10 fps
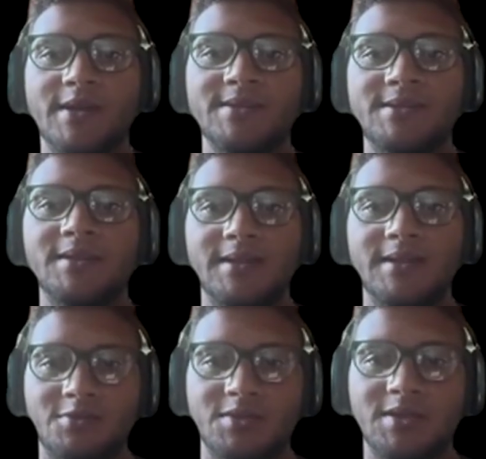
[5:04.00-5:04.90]
wasted
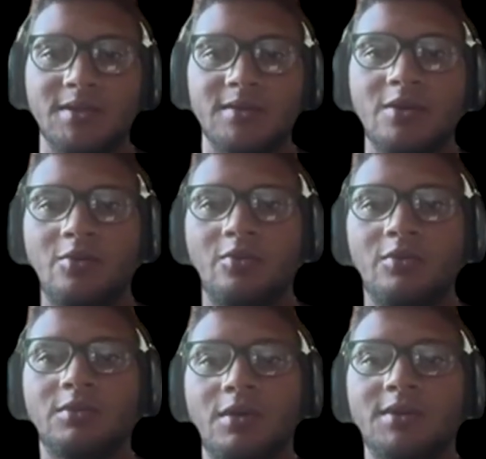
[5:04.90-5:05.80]
energy
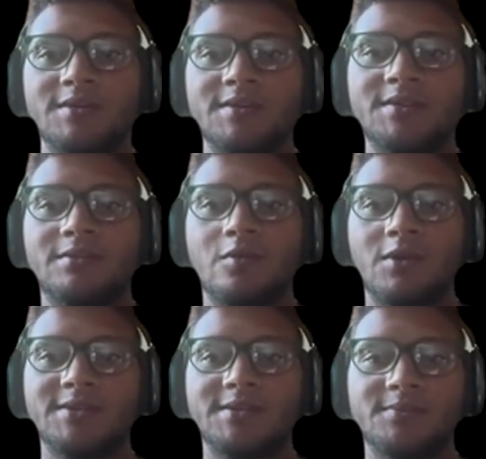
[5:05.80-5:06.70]
or lost
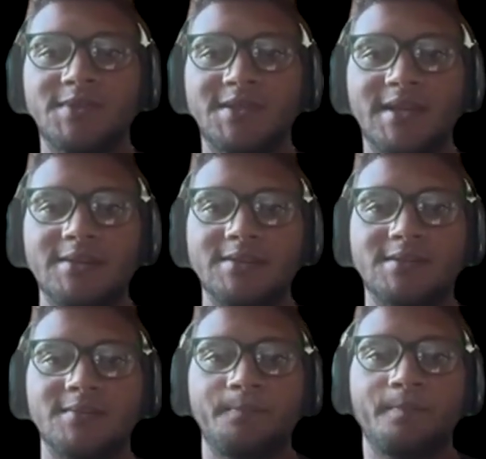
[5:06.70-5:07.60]
quantum
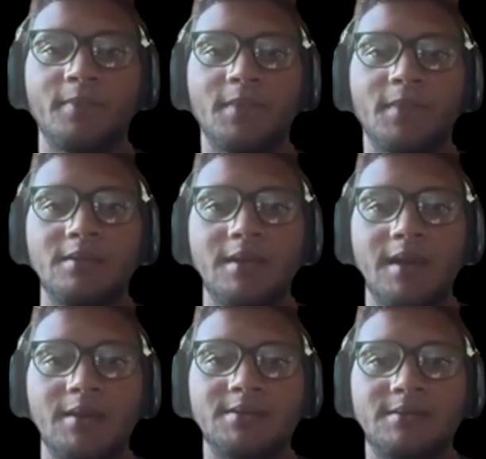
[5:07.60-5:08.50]
states.
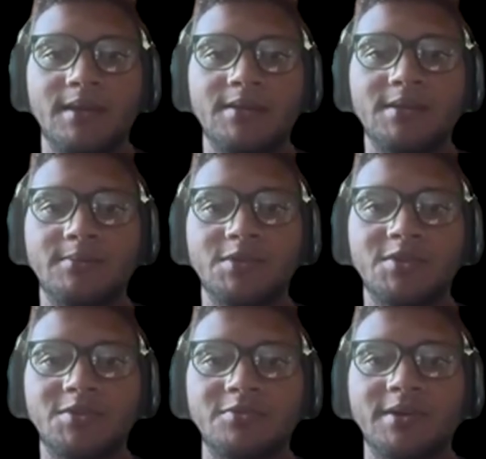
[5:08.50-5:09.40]
That they
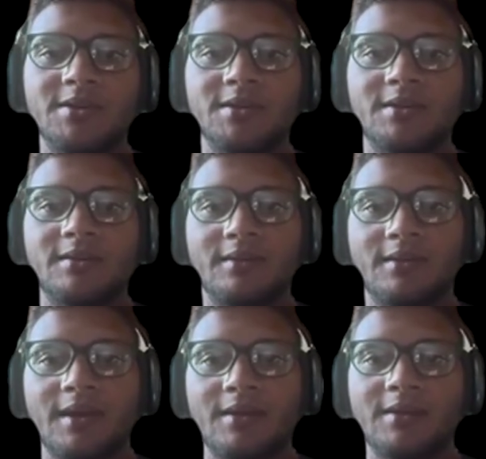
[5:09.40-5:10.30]
demonstrated
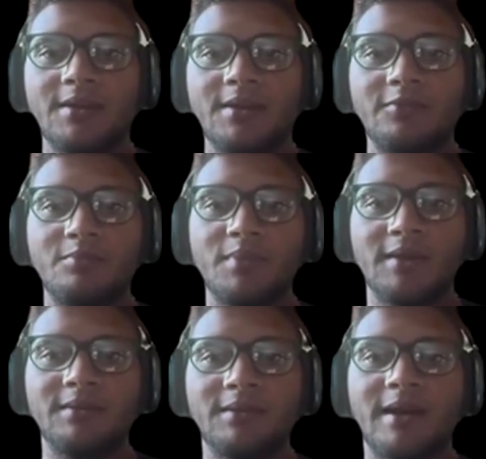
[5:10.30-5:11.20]
that even
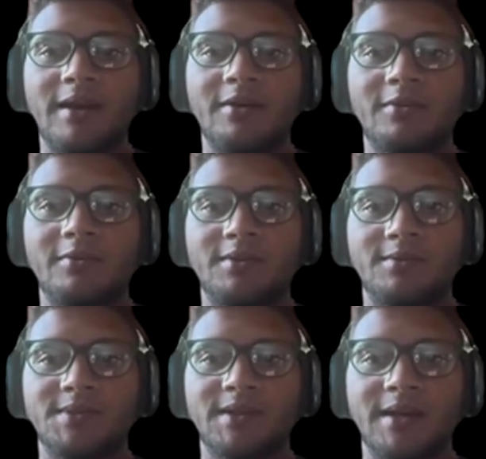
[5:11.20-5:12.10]
basic
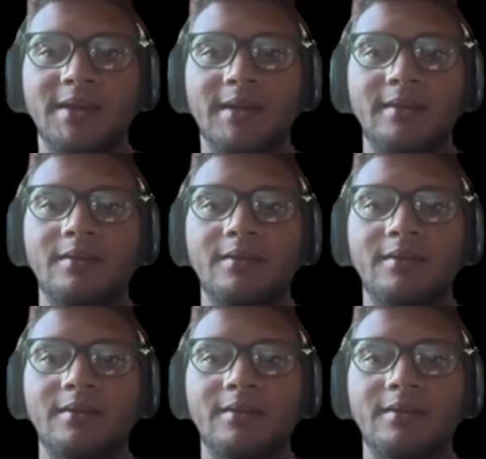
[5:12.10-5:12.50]
algorithms like